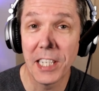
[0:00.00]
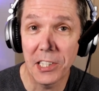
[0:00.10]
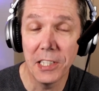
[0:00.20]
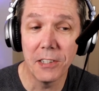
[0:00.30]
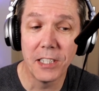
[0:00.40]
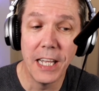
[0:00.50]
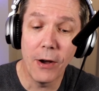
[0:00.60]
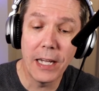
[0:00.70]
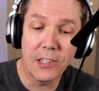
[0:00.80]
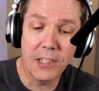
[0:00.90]
years now
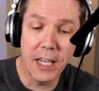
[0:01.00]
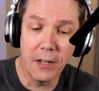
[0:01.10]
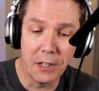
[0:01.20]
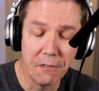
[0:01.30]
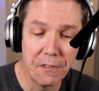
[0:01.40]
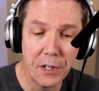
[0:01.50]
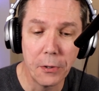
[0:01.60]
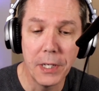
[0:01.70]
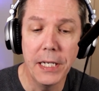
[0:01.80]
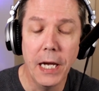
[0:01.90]
at sound and
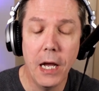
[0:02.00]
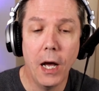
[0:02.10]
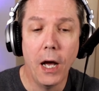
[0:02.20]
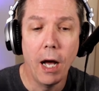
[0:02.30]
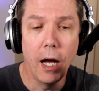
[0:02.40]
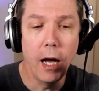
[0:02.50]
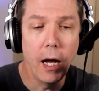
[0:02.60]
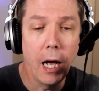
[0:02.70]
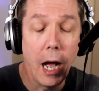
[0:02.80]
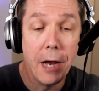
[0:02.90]
fury mm-hmm. uh,
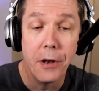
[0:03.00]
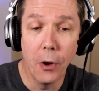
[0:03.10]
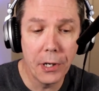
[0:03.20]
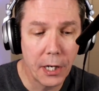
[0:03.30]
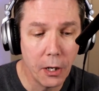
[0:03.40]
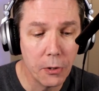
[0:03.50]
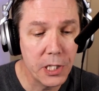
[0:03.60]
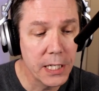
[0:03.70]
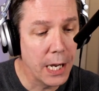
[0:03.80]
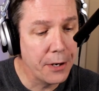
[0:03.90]
i know you're
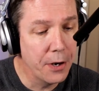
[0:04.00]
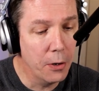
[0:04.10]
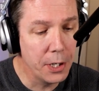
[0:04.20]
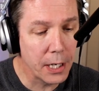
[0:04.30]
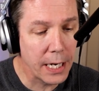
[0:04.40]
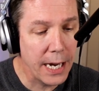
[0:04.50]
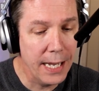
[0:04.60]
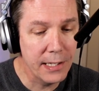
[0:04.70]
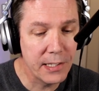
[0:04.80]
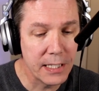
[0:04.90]
coaching i know you're
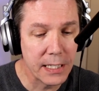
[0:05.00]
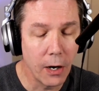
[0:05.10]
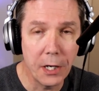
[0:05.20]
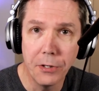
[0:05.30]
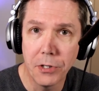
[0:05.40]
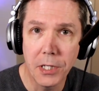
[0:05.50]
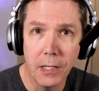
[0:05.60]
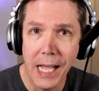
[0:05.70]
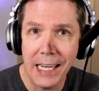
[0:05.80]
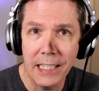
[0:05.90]
casting are you still acting